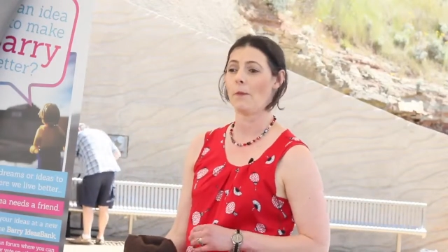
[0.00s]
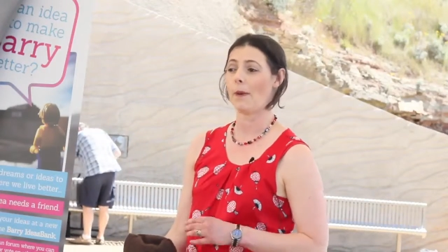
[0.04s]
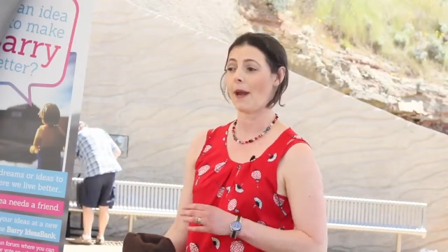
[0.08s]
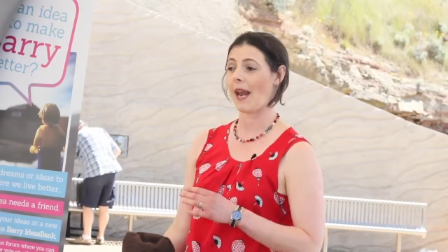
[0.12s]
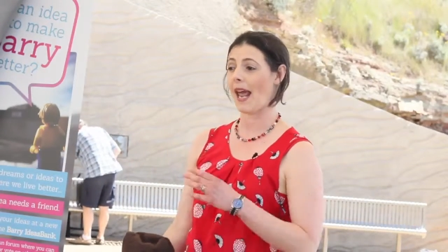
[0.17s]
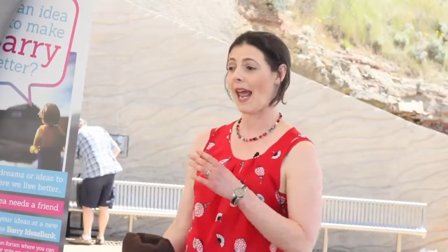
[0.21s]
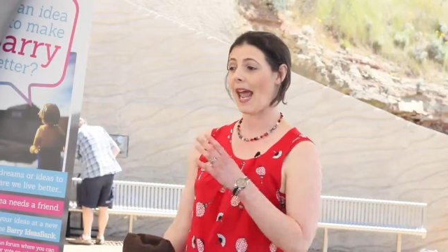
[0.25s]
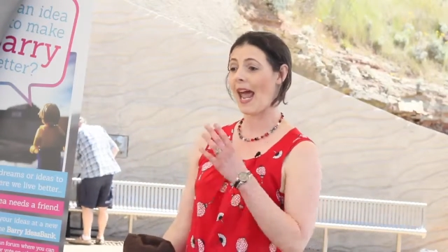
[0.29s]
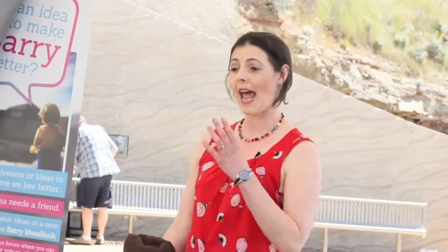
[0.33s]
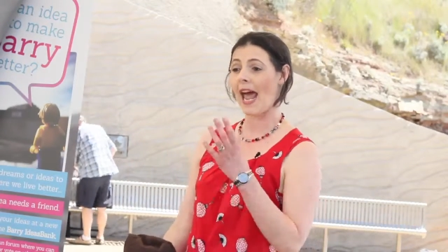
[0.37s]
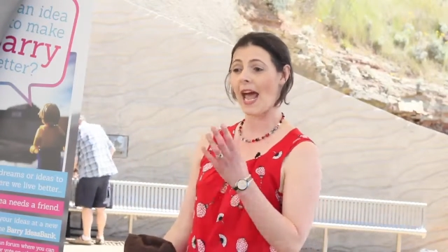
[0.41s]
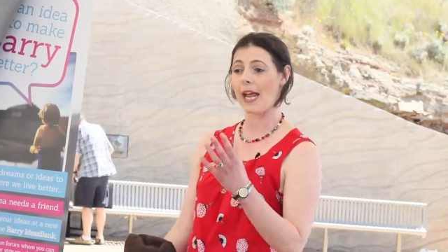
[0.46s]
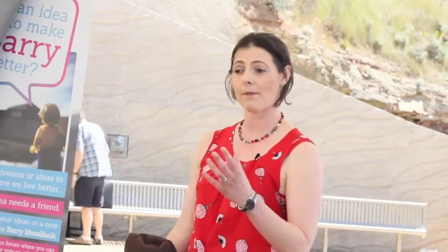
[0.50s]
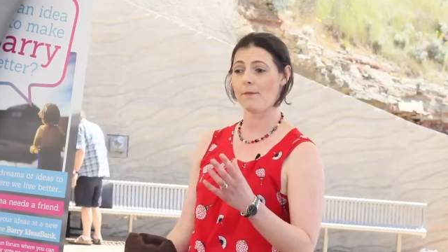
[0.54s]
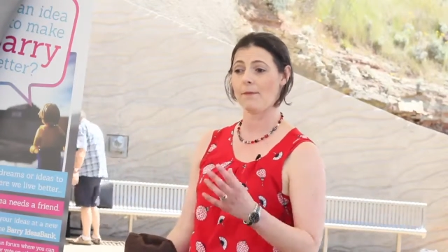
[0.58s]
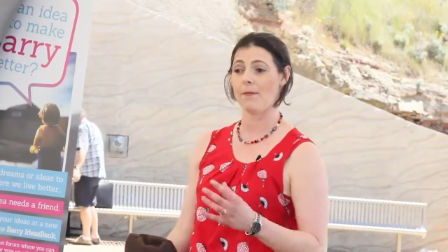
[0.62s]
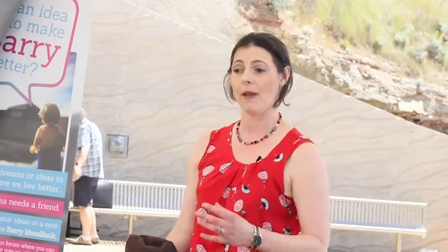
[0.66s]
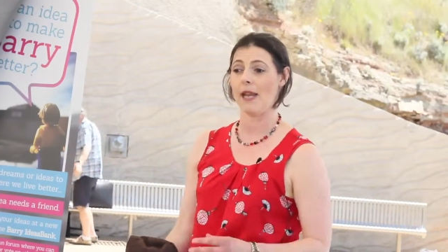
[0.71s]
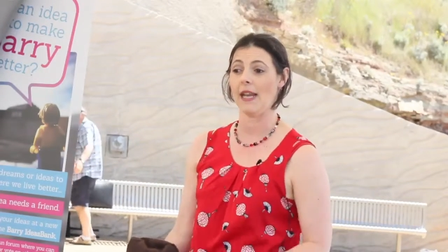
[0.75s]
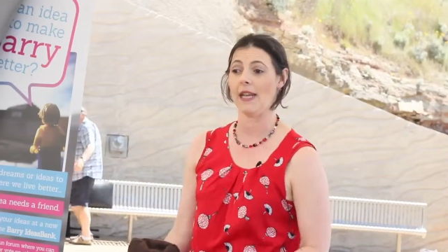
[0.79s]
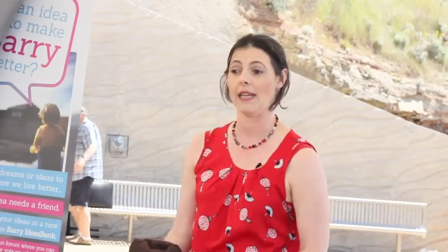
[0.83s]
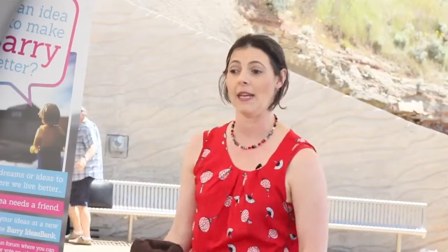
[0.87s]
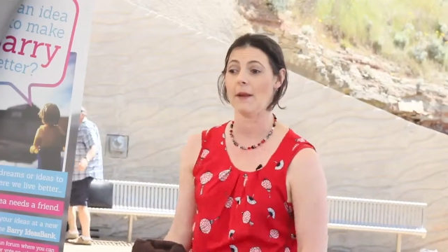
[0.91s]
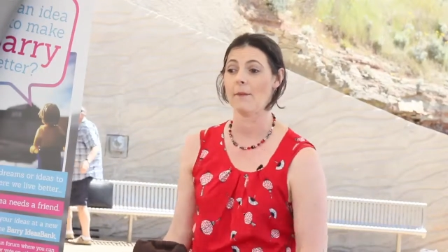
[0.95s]
but I had
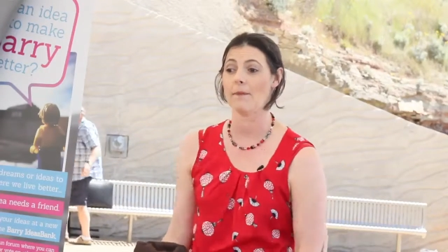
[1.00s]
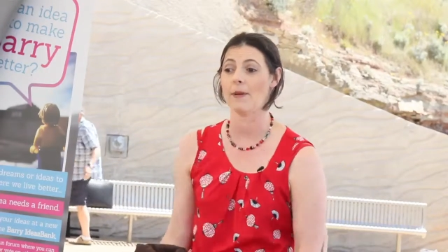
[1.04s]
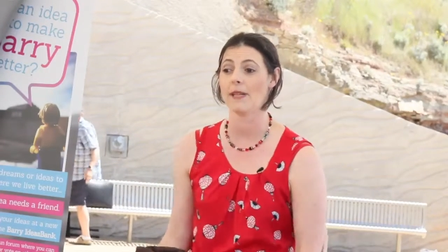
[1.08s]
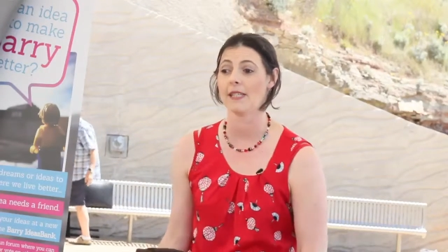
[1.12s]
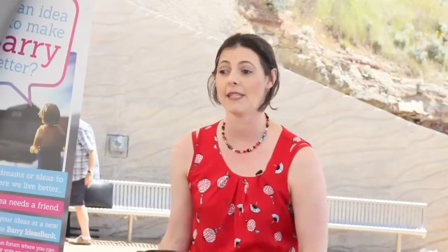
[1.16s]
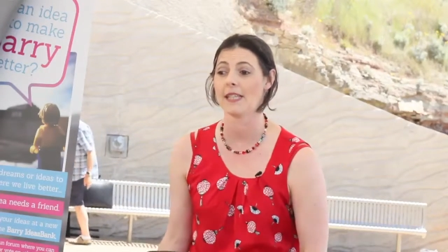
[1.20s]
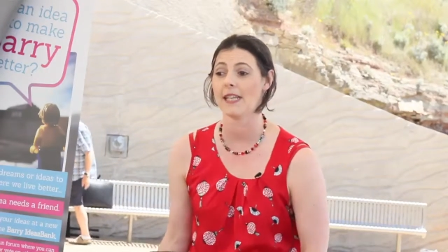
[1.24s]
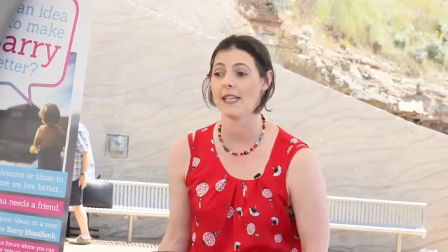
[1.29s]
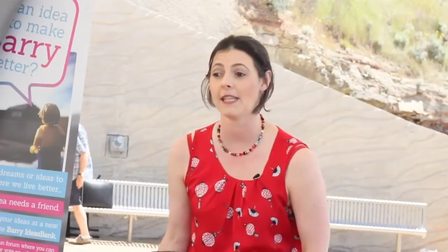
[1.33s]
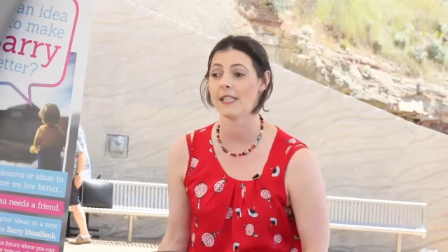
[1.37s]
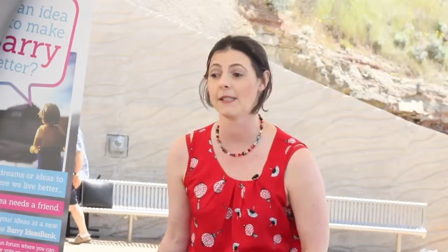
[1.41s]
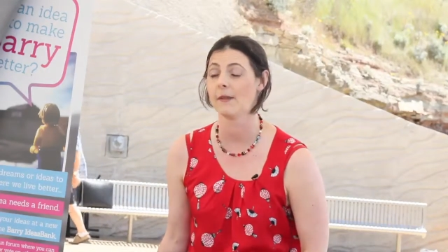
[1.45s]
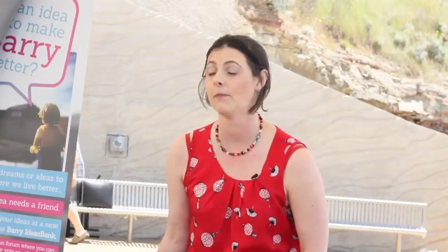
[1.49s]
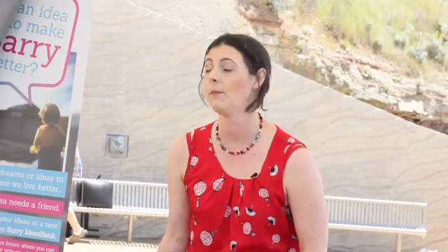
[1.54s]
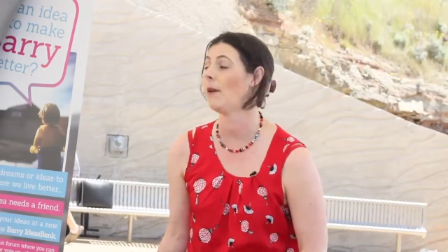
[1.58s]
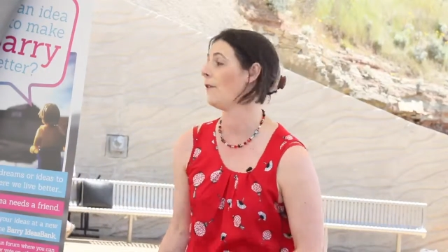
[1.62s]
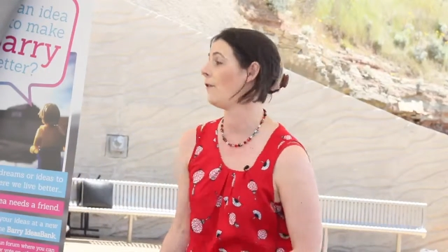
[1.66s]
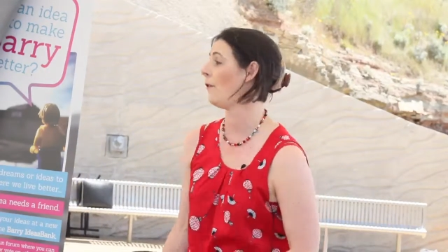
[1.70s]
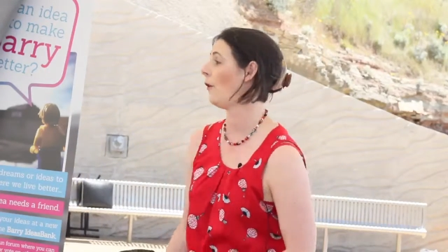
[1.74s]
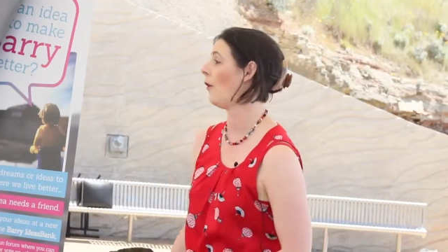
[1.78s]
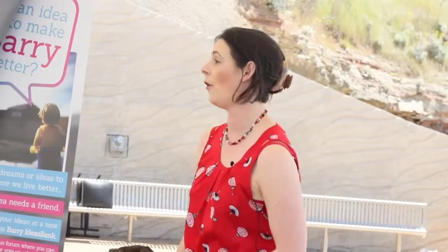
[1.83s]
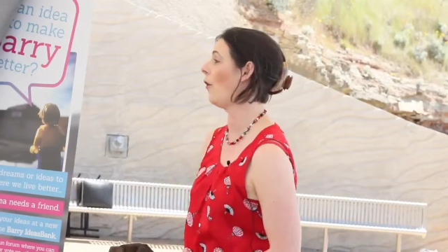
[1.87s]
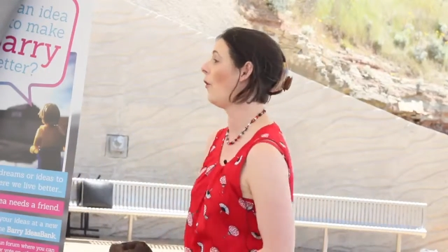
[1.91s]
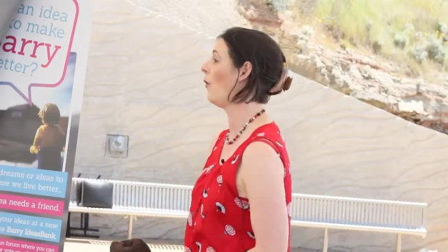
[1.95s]
been in business
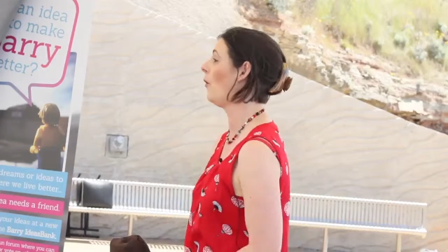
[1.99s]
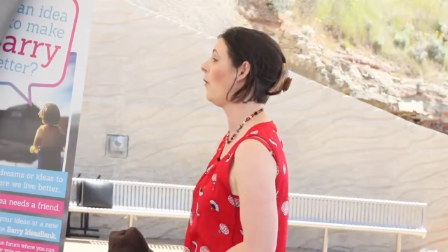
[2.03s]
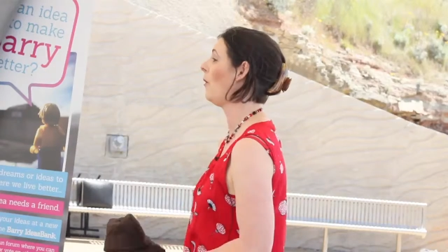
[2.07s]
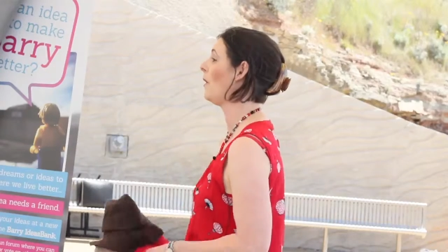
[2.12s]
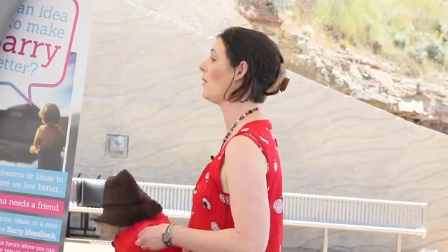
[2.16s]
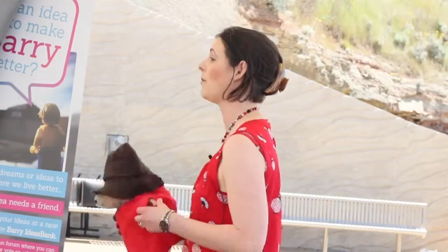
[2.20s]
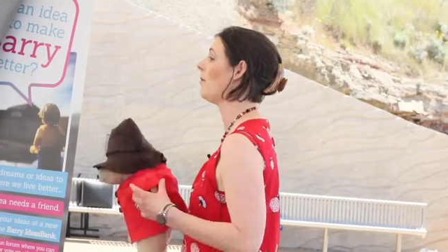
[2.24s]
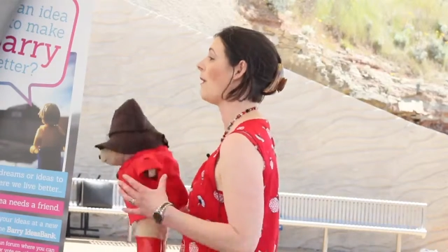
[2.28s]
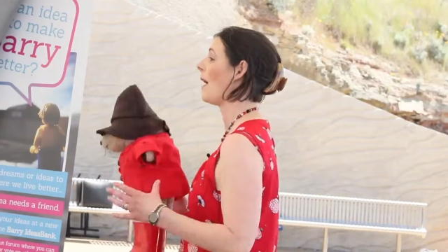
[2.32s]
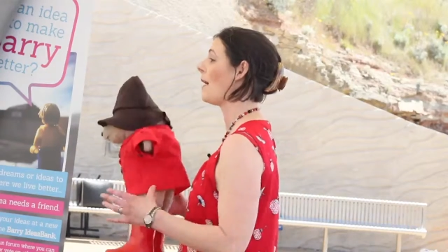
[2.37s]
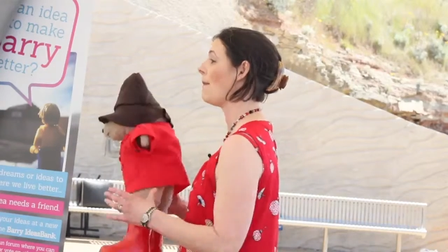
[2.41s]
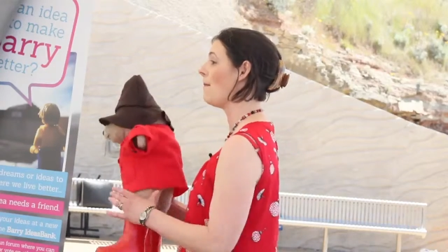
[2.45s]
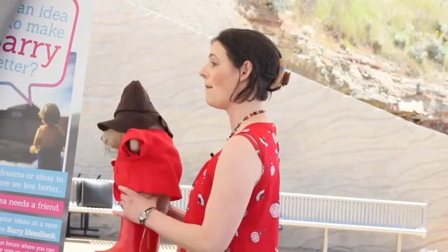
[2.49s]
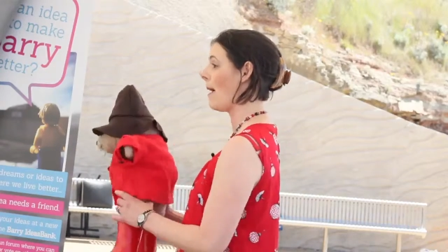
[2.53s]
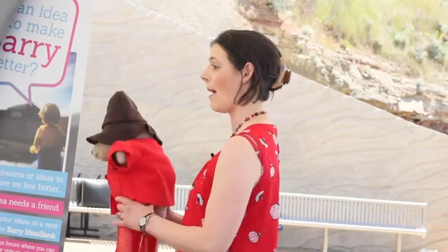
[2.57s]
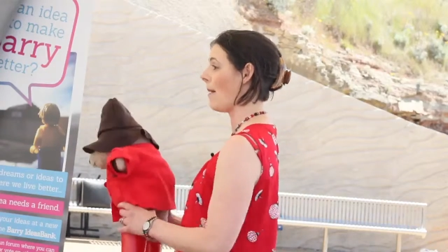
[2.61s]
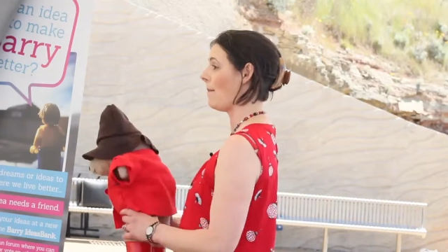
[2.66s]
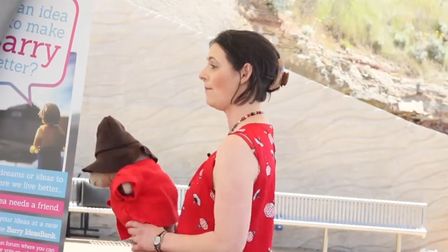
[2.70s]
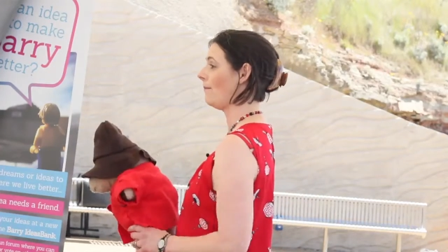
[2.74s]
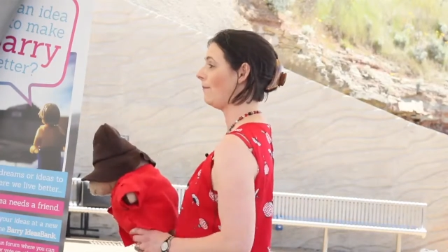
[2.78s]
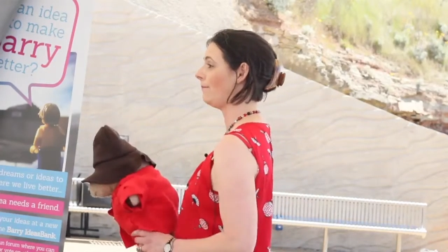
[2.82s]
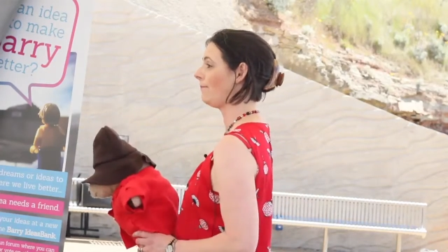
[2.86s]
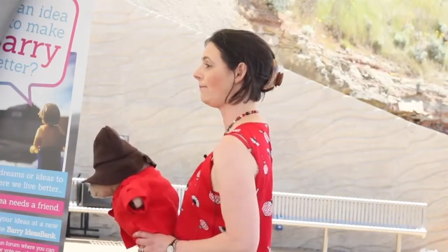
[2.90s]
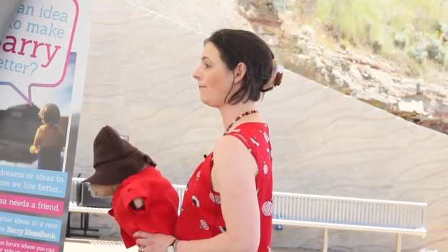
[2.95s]
before with my
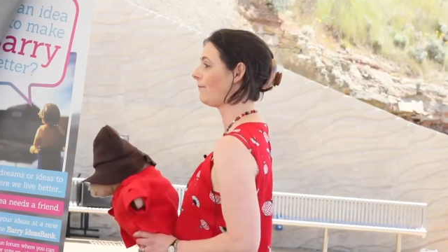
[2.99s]
mum.